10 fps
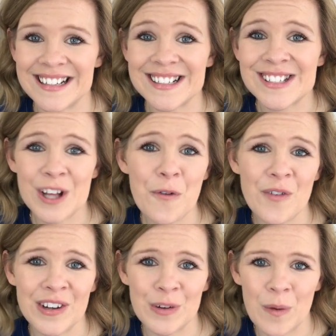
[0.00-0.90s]
And it's so
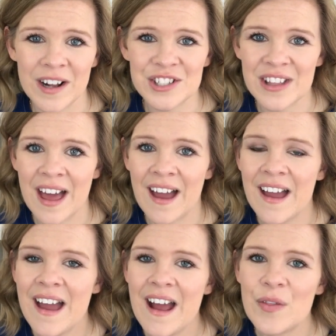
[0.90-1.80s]
fun to watch
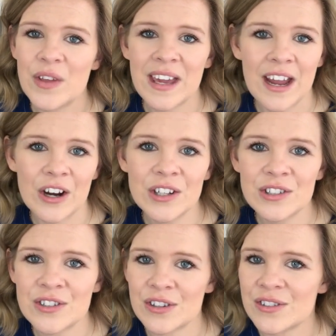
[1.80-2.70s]
that. The
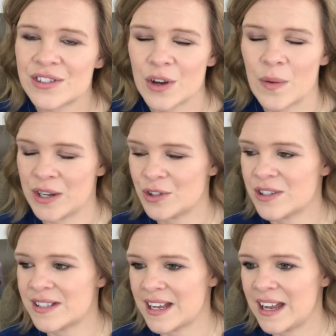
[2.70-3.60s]
characters are so
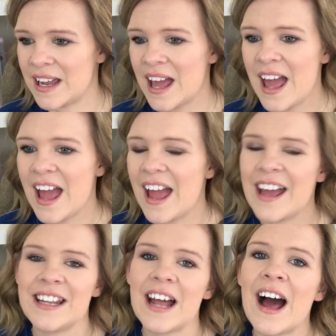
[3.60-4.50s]
interesting.
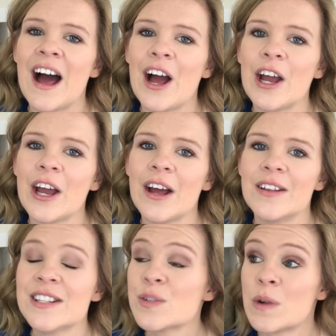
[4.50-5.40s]
And I,
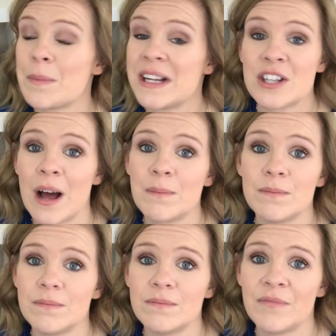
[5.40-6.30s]
this is one of my top
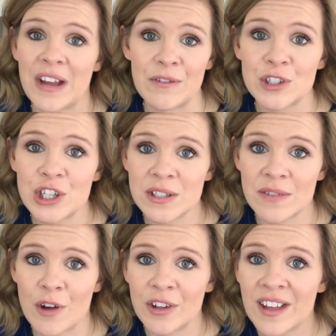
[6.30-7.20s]
favorite shows
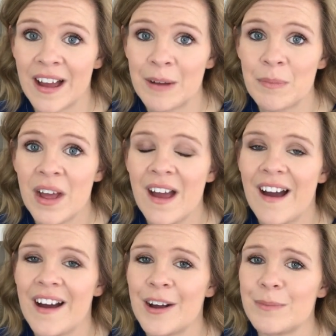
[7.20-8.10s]
of all time.
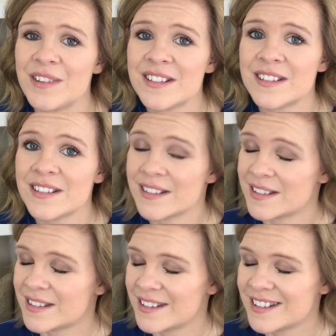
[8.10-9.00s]
Um, this is
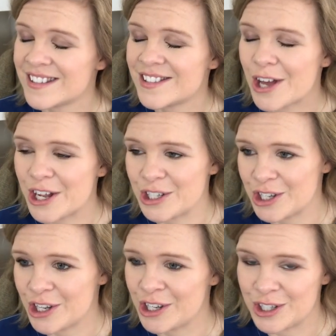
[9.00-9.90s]
such
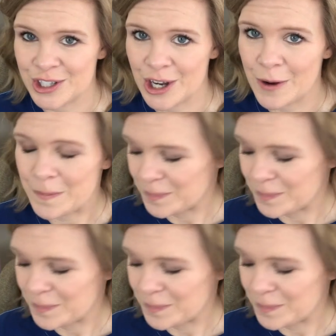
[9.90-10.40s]
a good show.